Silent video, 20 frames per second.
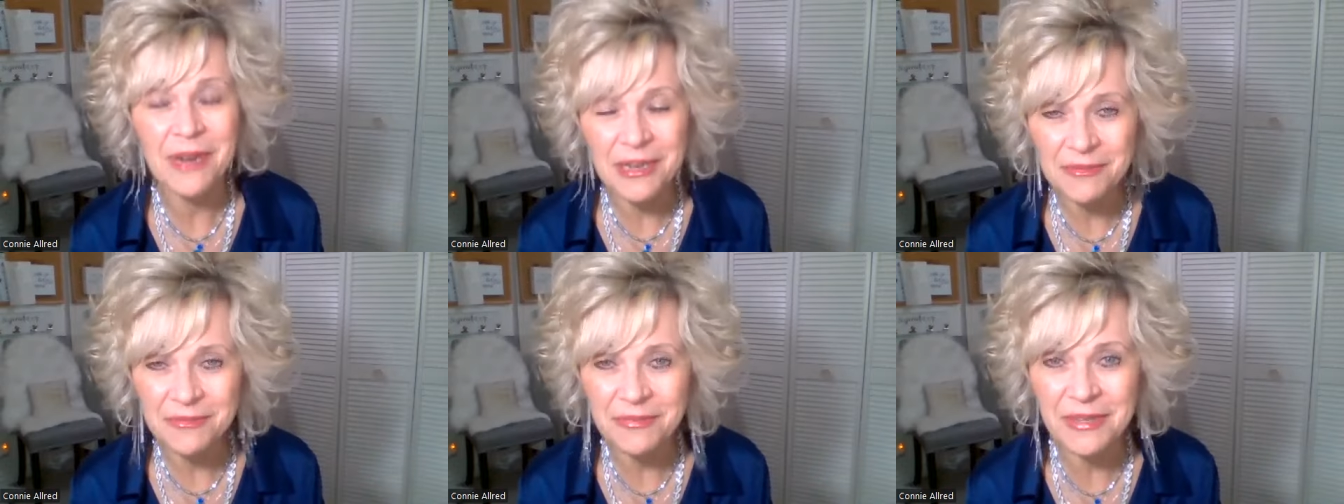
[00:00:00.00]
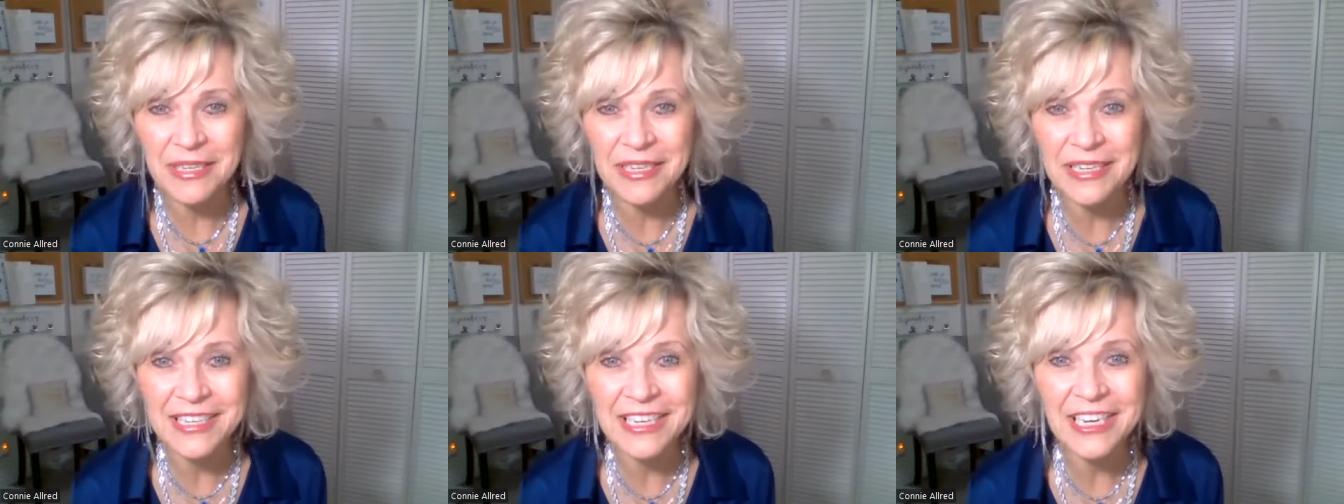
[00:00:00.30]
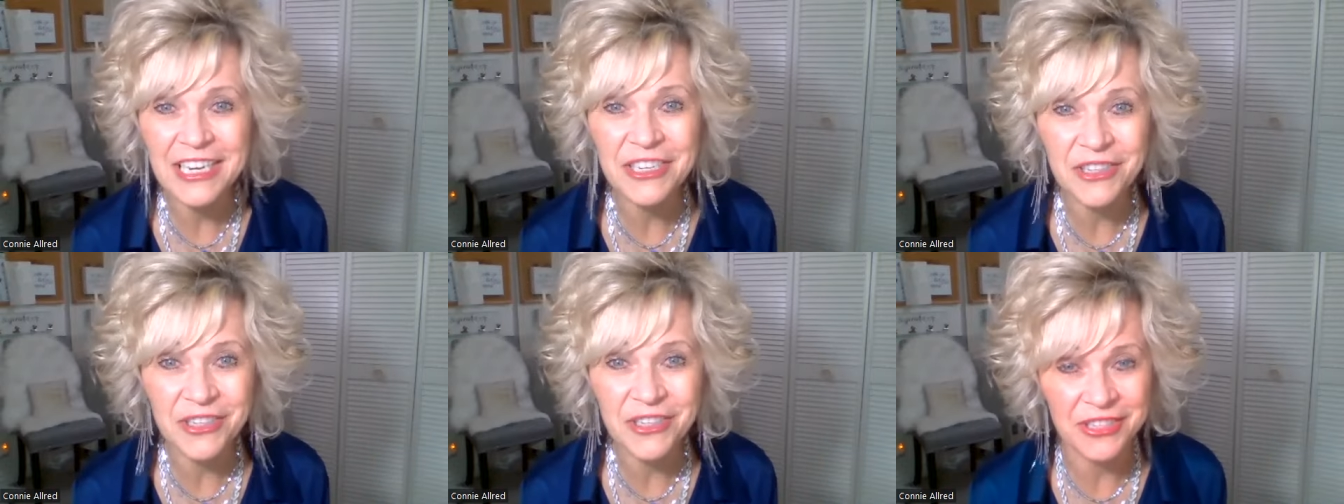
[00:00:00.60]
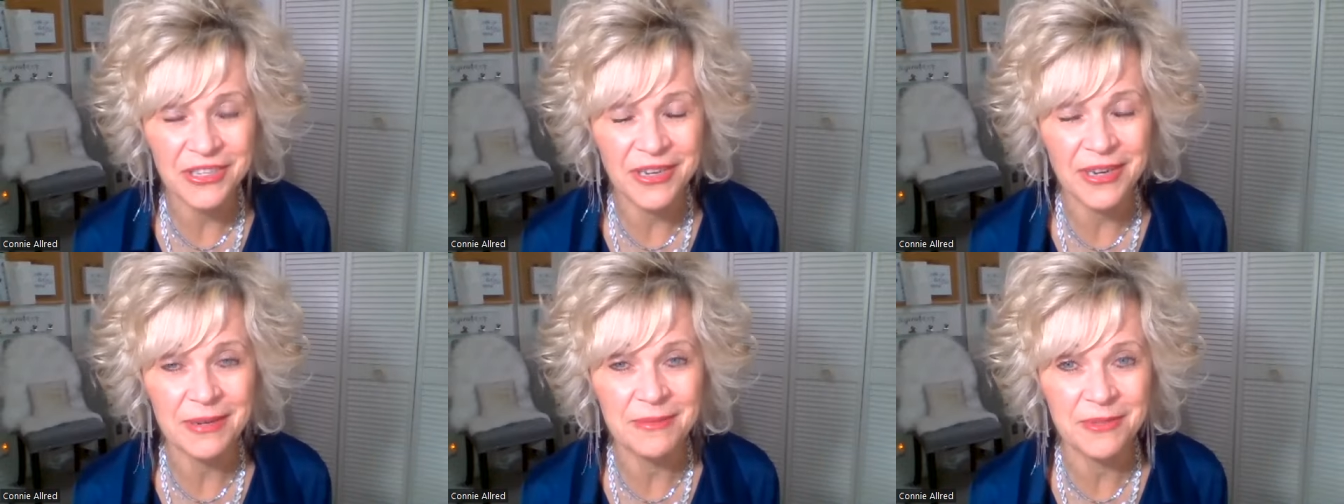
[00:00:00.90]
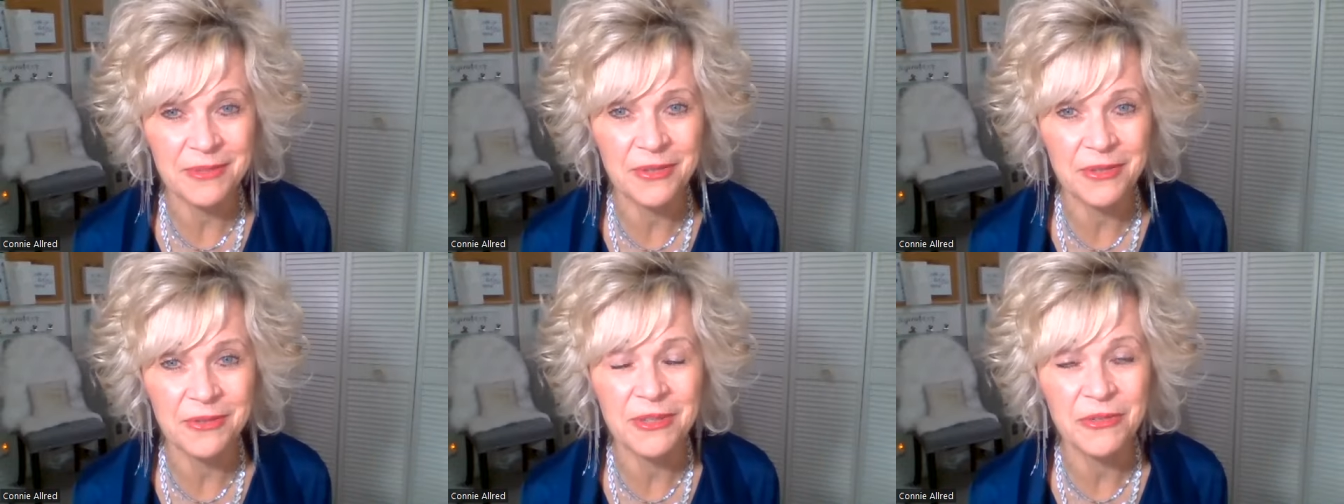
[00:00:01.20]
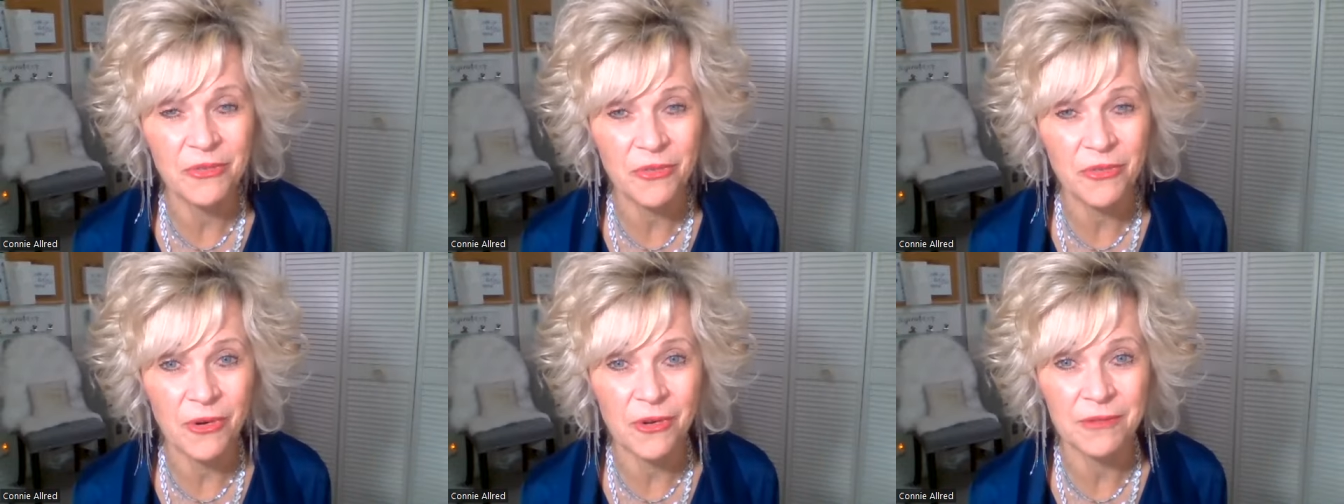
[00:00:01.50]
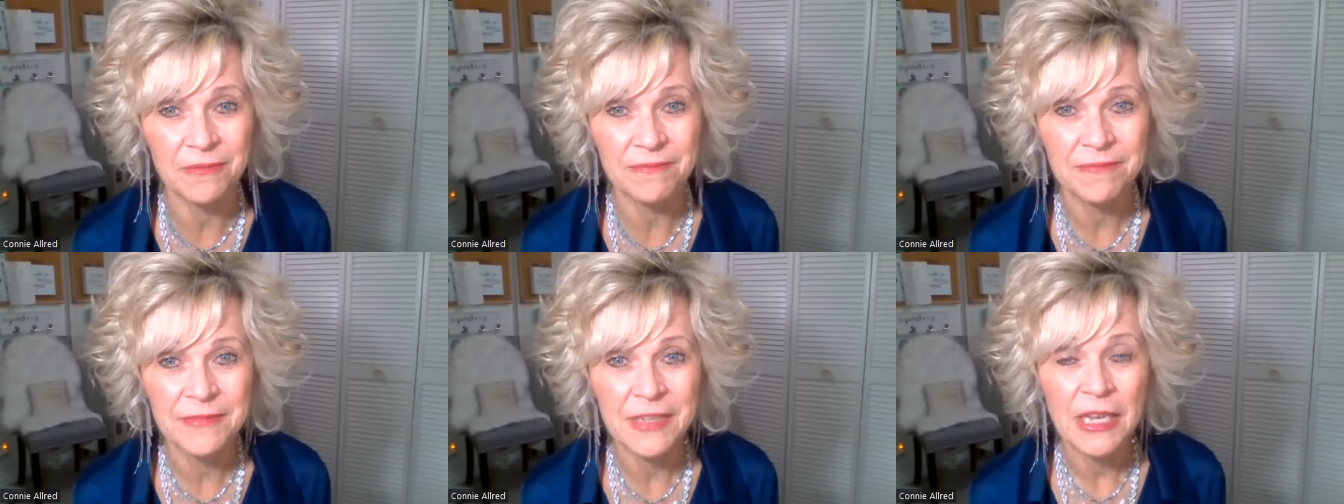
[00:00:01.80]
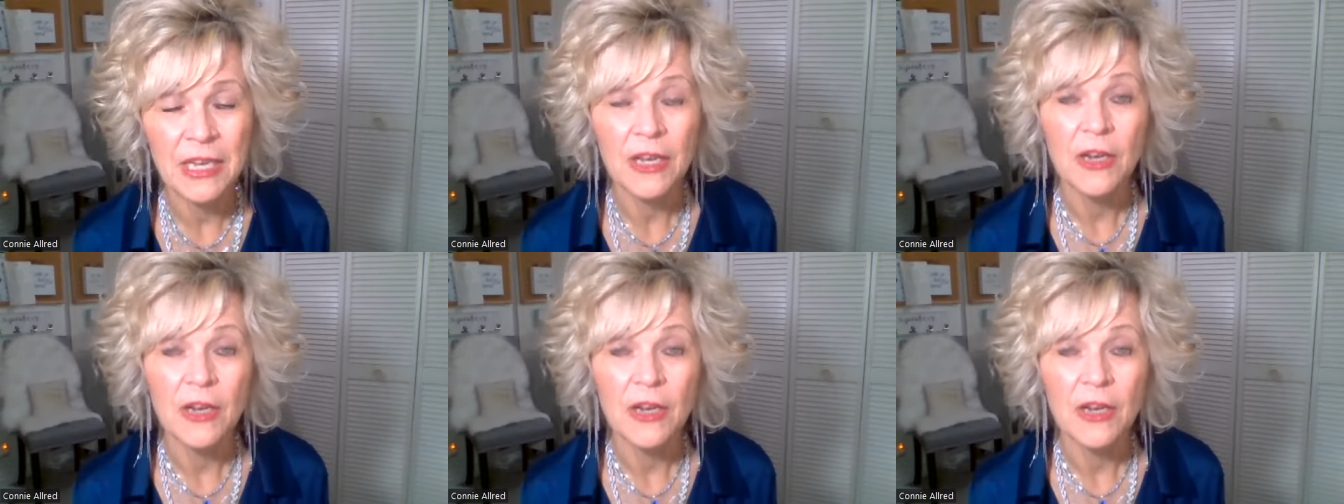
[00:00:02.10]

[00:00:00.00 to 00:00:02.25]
might be a good time to enroll.